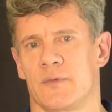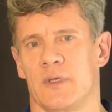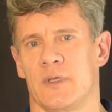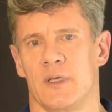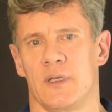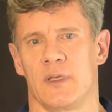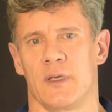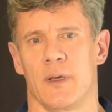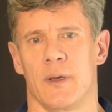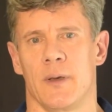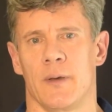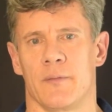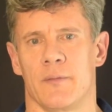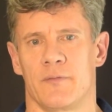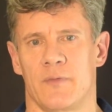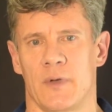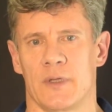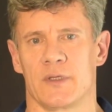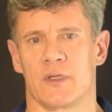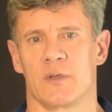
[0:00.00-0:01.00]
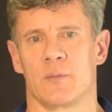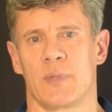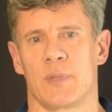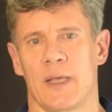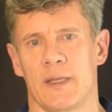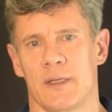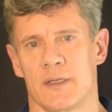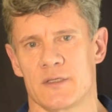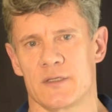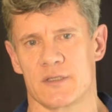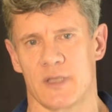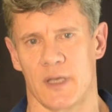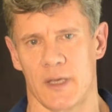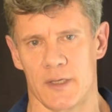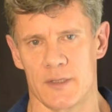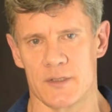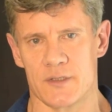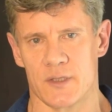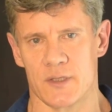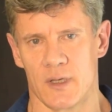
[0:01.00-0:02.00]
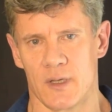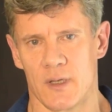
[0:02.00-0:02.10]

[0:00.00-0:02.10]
the front-end planning stage,